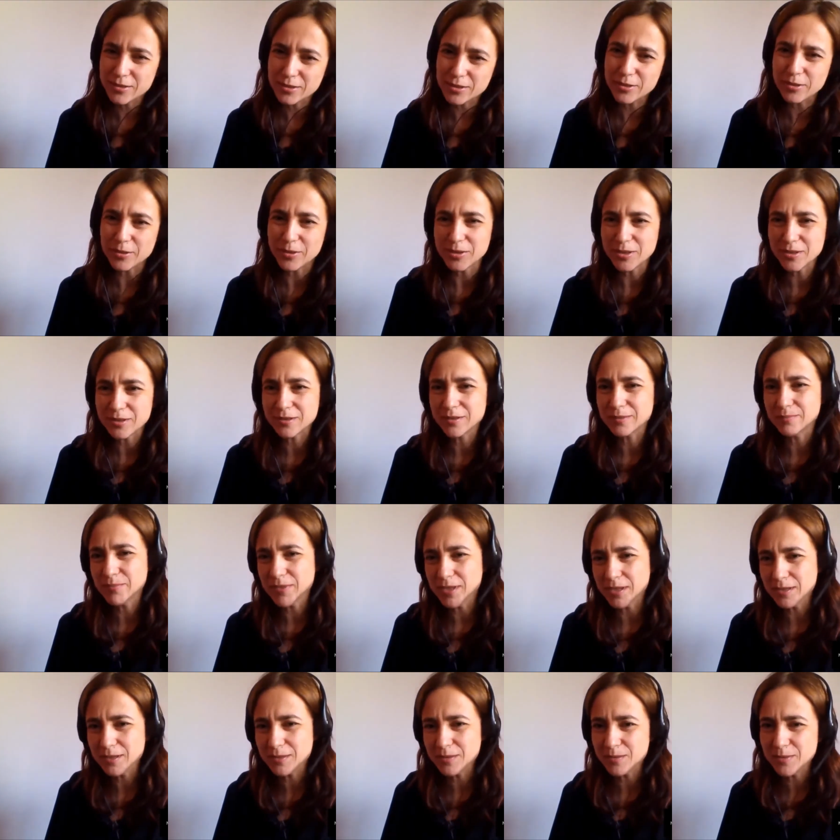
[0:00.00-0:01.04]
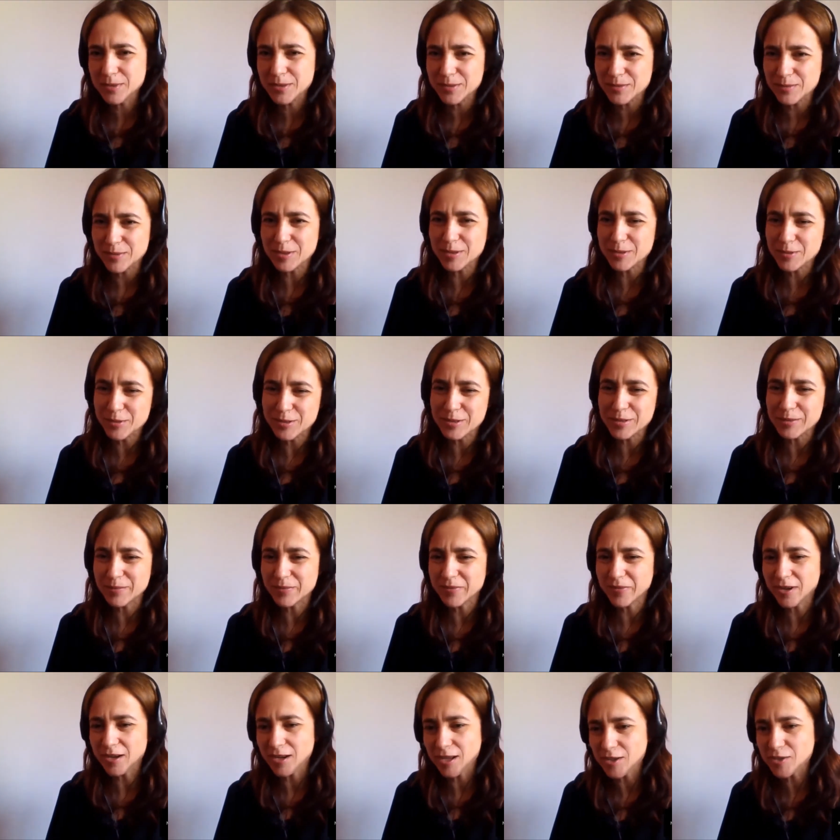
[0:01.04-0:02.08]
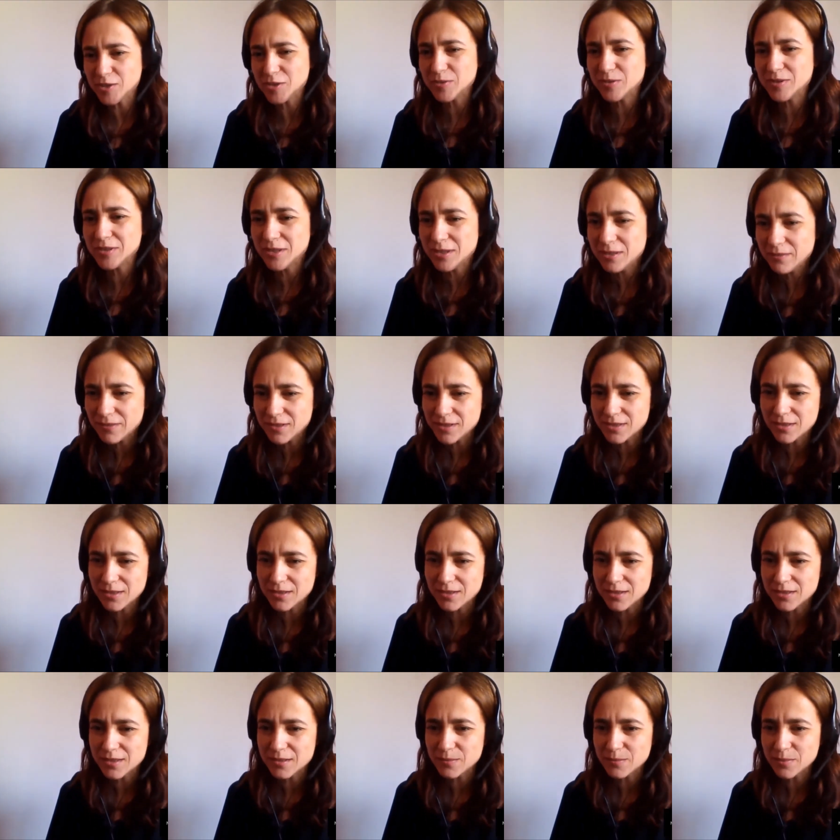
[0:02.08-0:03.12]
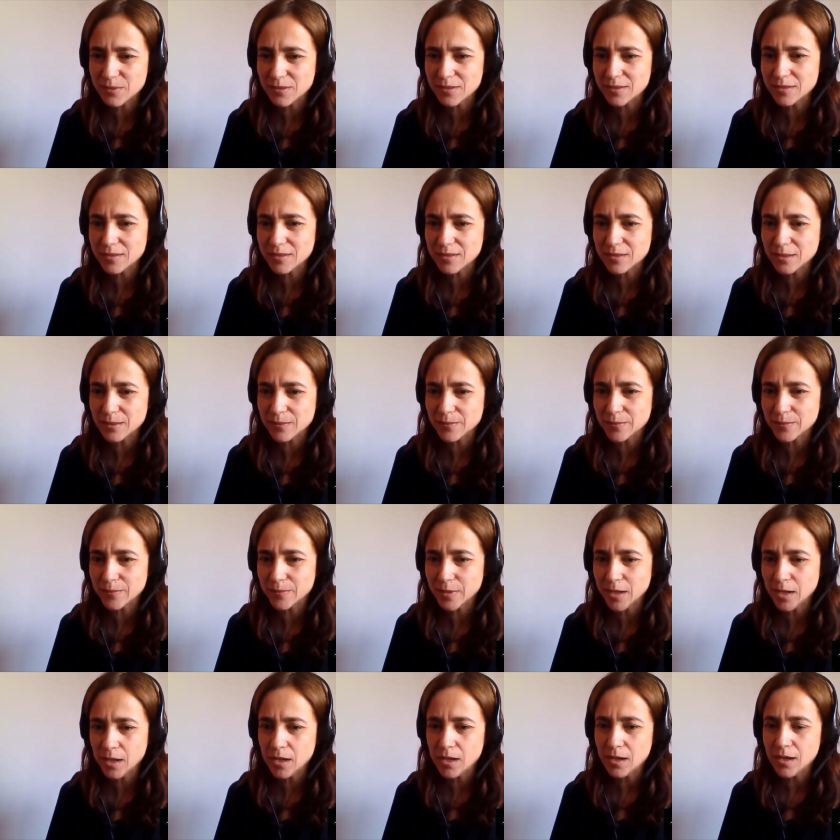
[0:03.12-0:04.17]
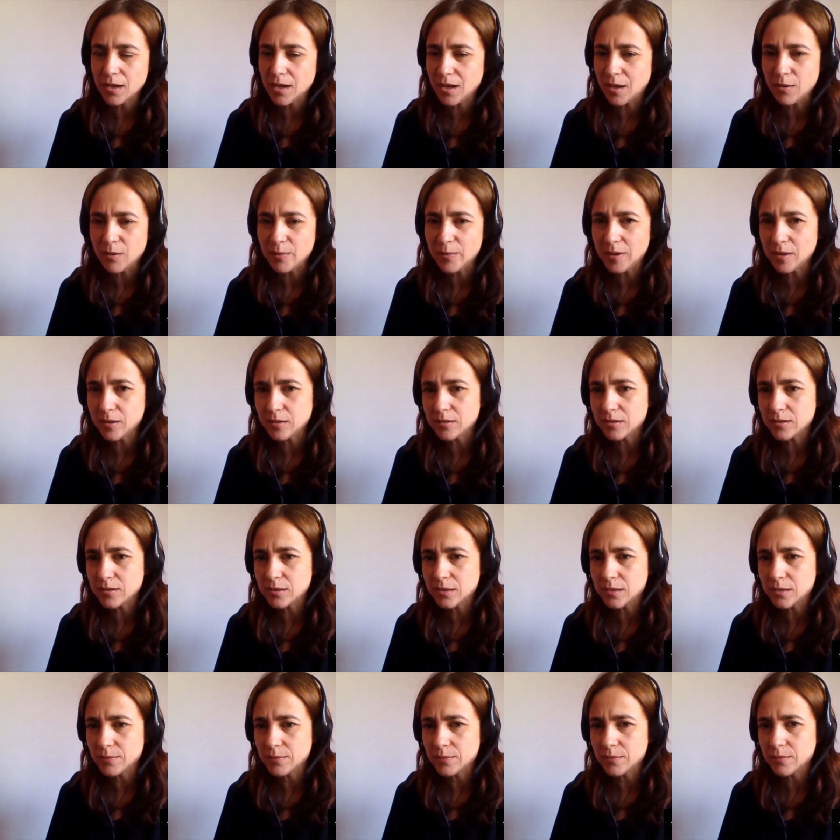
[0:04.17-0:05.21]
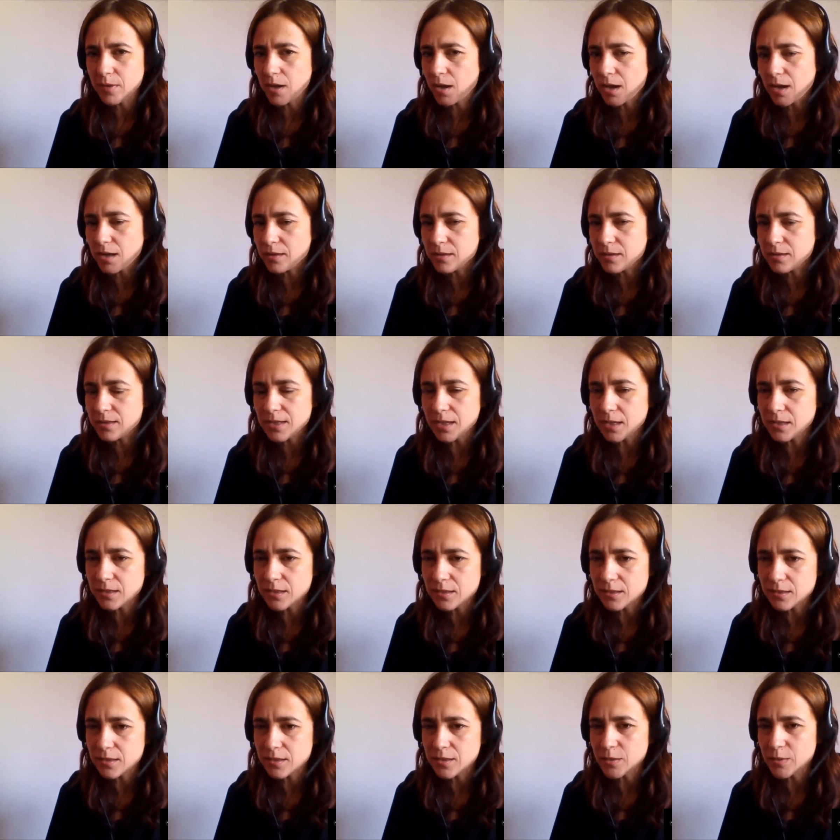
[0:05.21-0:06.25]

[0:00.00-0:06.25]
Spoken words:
Talked a little bit about financial services, but how about other sectors?